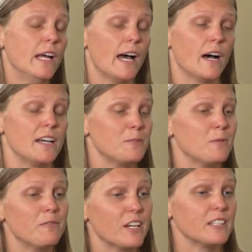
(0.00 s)
It's
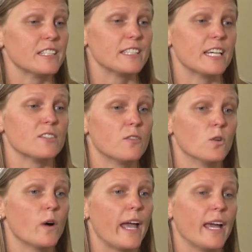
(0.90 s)
been very
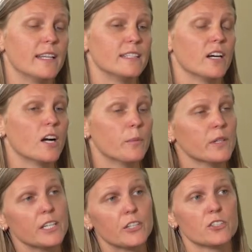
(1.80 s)
successful, and a couple
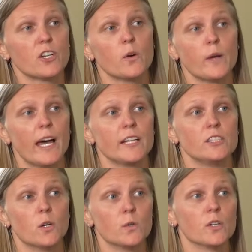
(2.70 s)
of years ago we had a
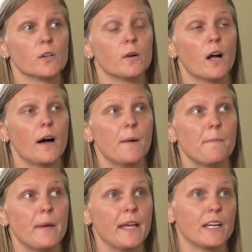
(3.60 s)
donor
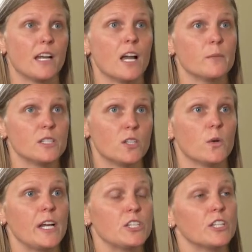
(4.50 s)
make an anonymous
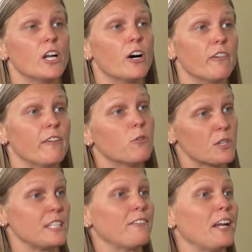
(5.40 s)
donation of a
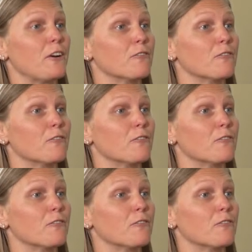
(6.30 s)
47-acre